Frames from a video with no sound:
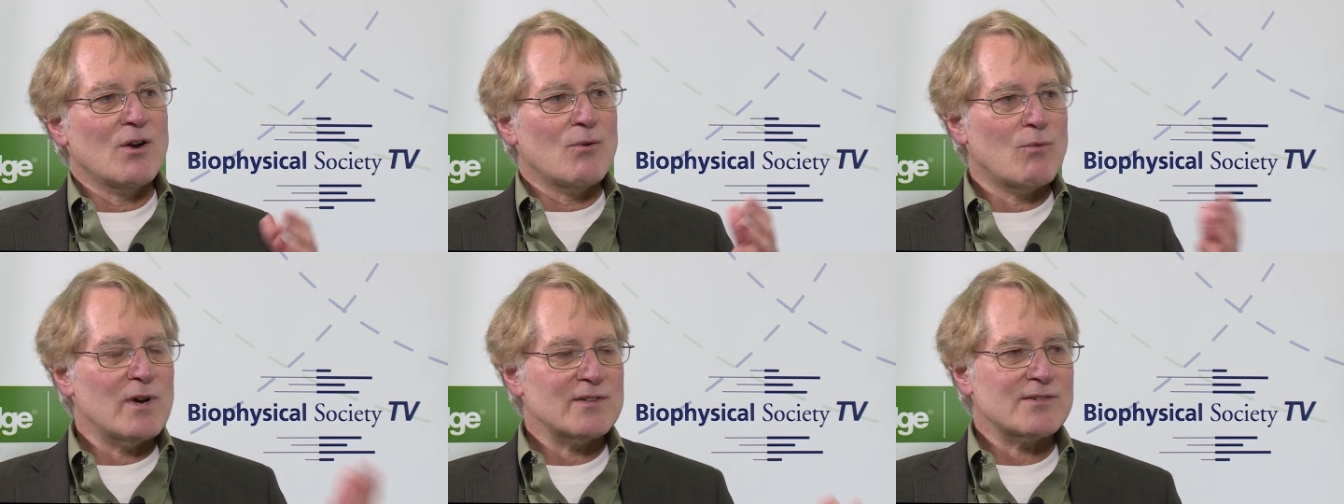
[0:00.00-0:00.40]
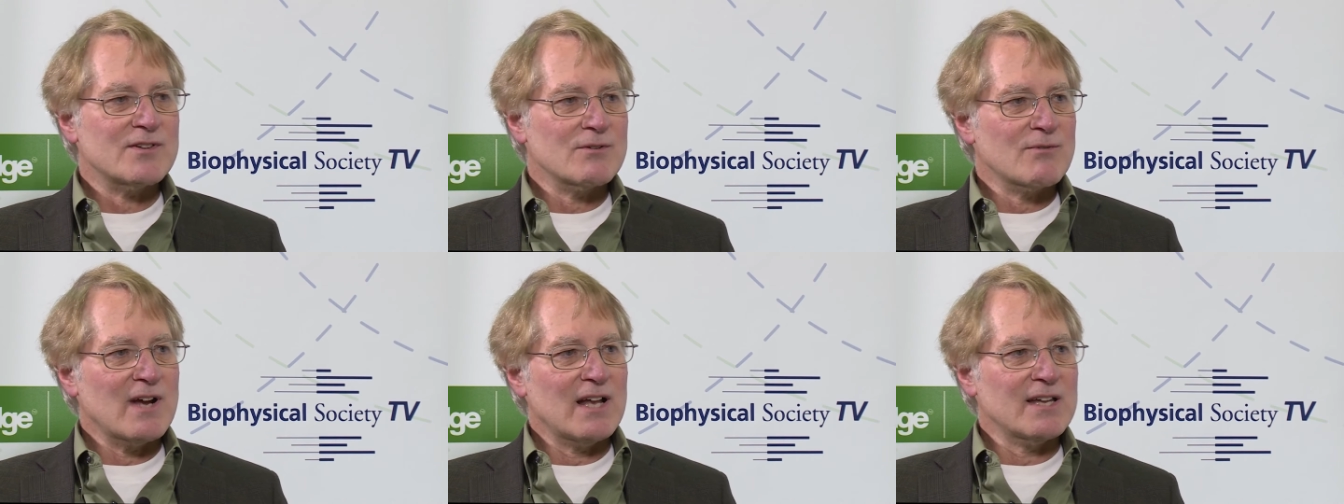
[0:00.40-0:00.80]
what's
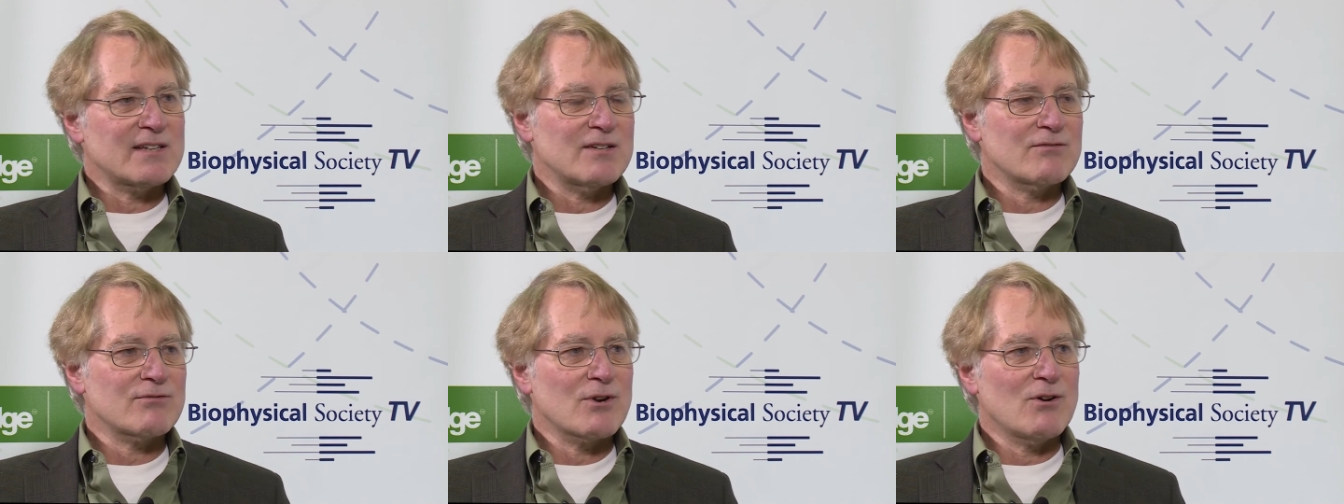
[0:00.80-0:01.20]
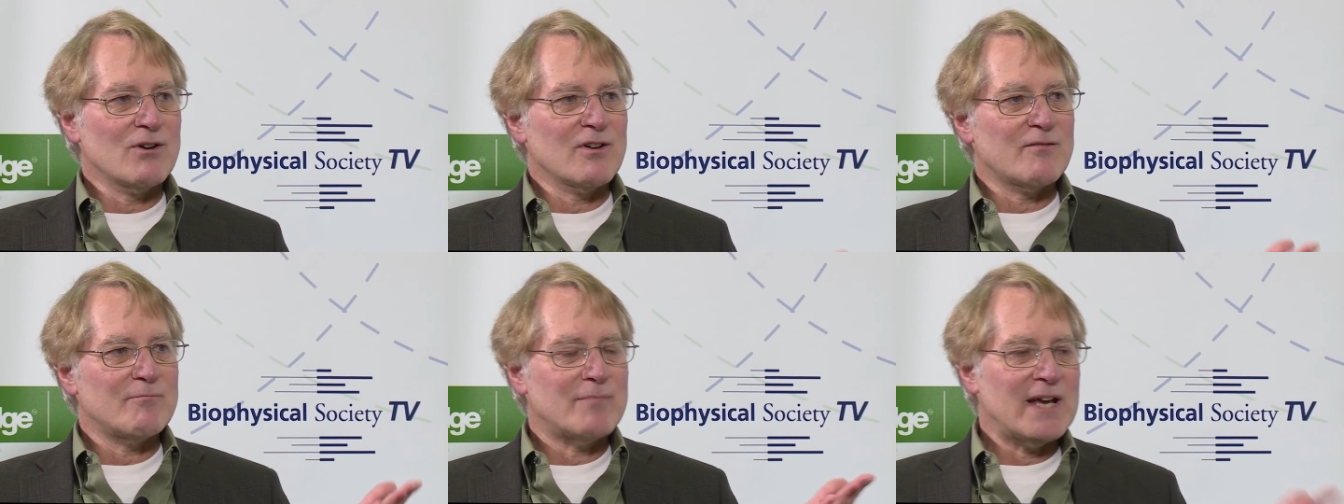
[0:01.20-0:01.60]
the relative
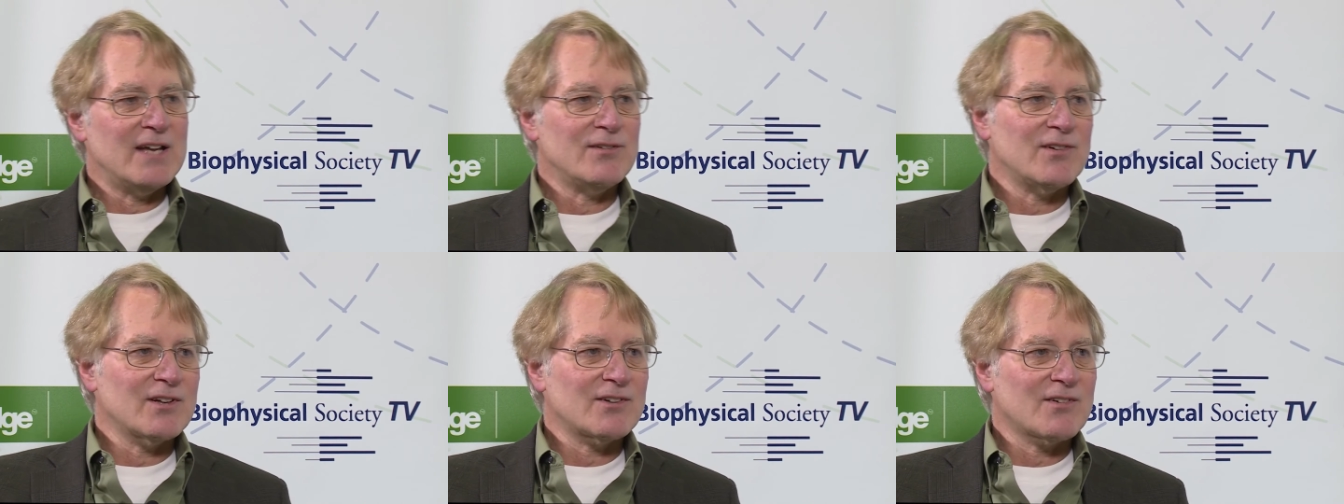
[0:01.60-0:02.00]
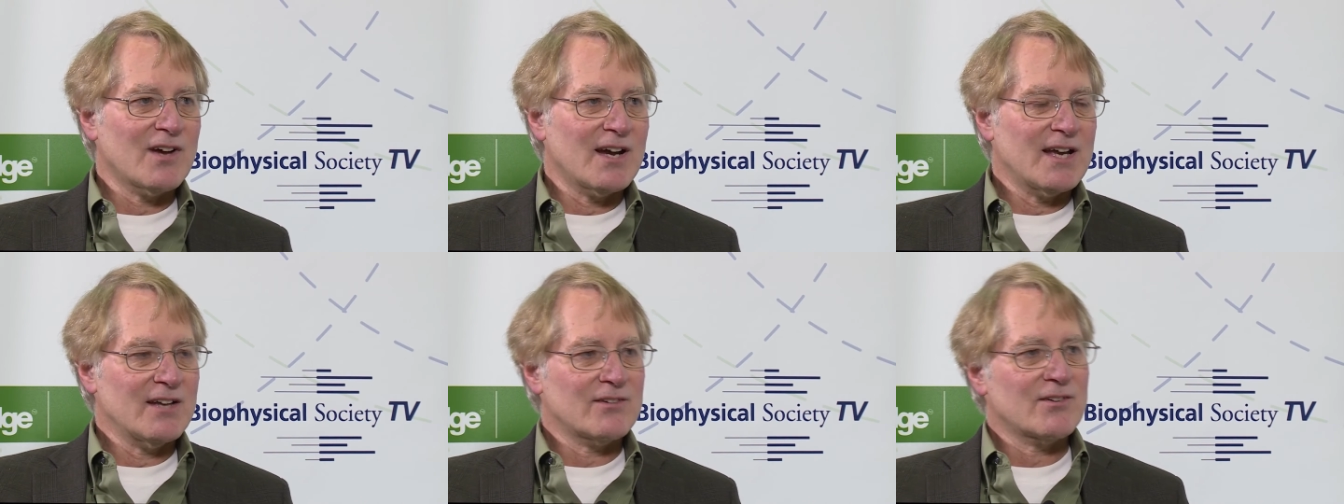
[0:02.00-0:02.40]
role of basic
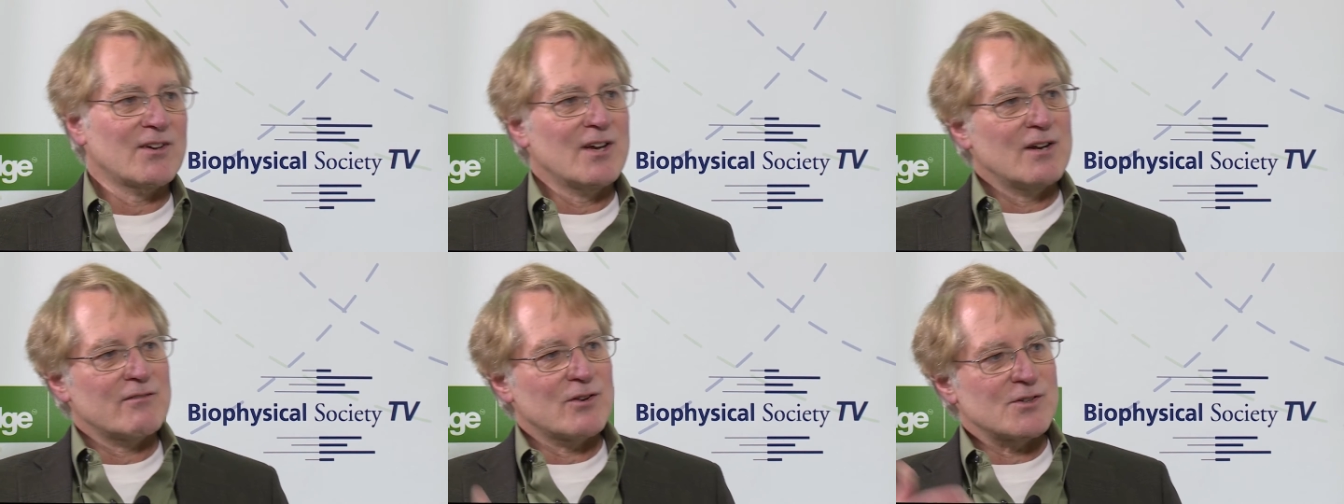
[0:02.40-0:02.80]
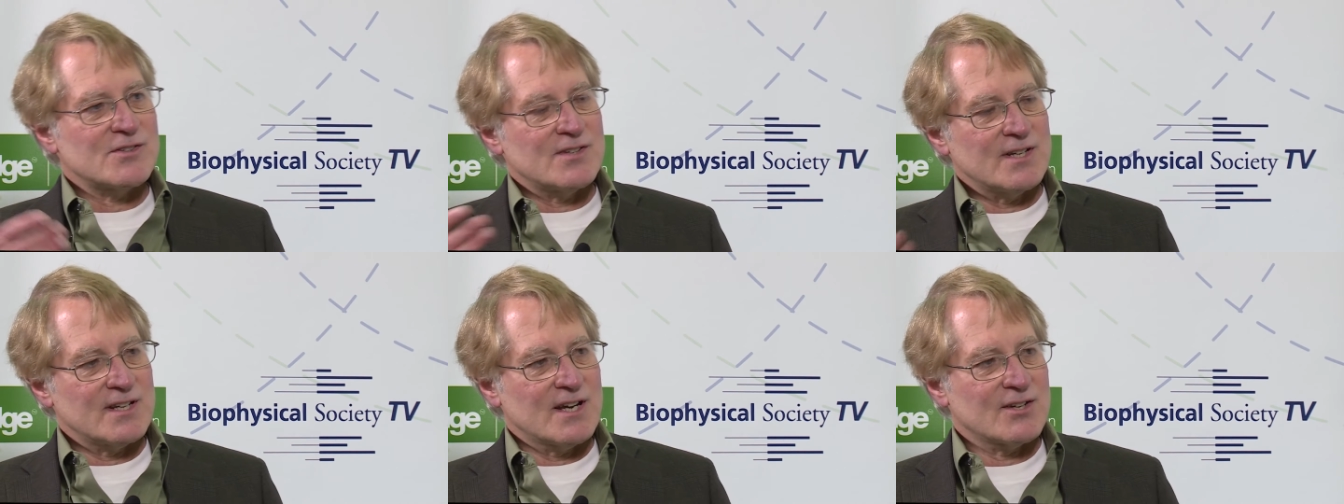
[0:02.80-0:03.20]
science
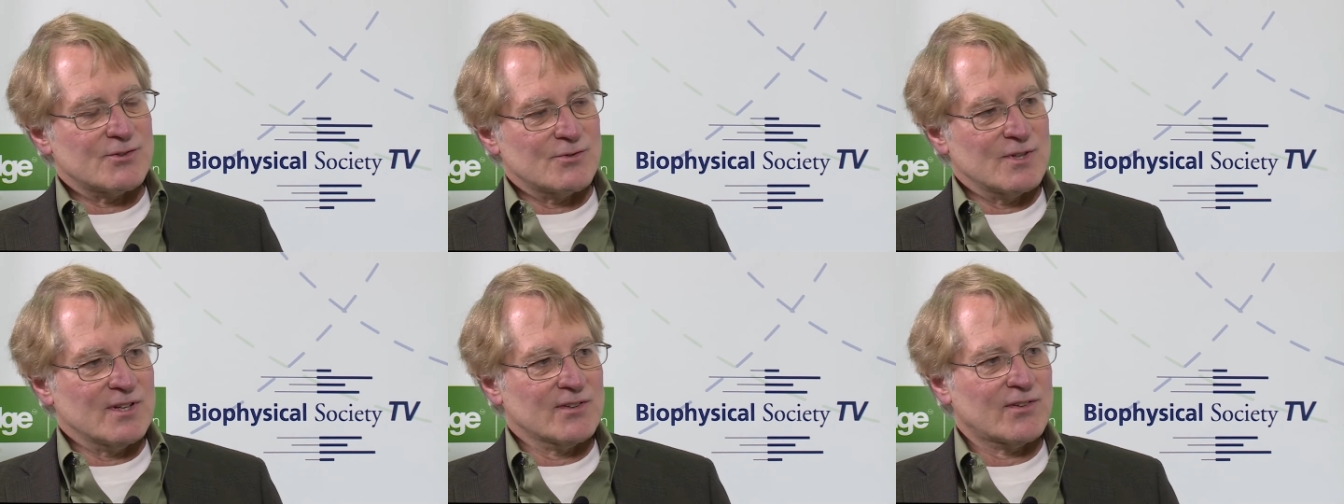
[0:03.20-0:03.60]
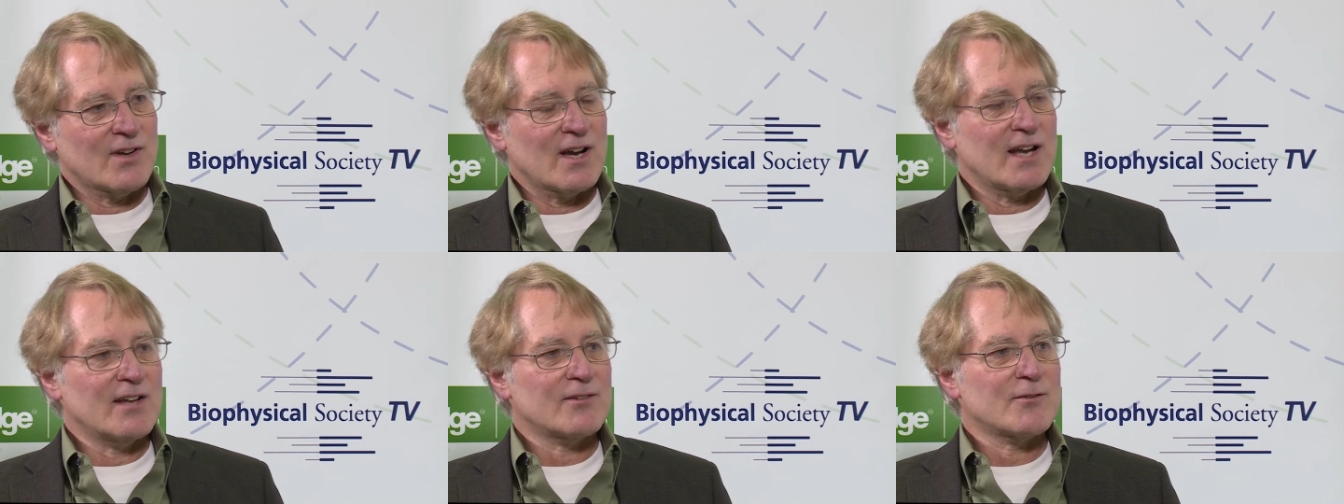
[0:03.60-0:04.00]
versus industrial
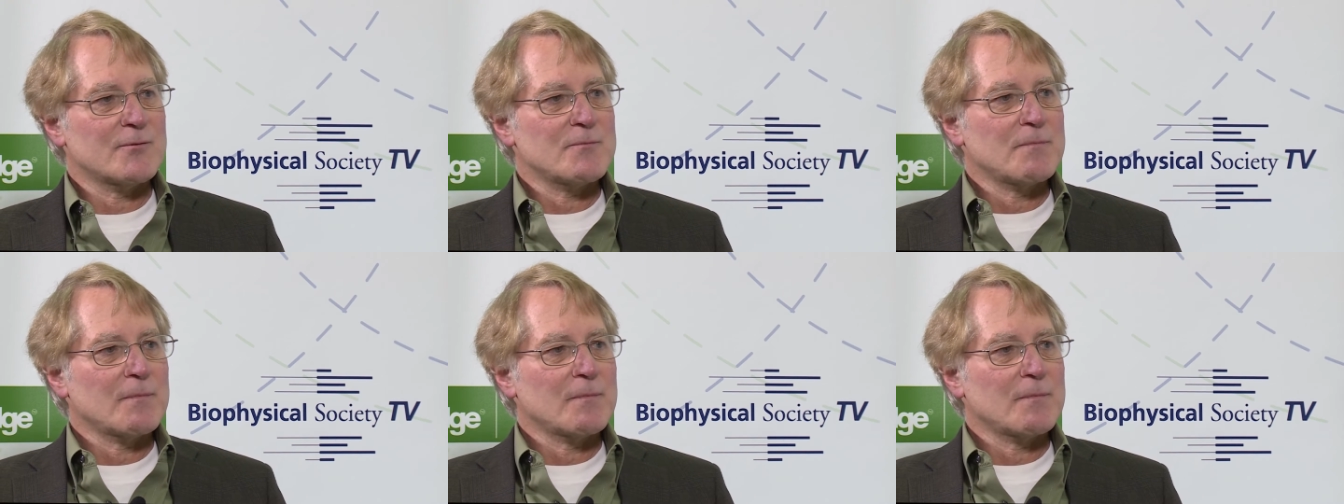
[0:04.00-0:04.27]
science?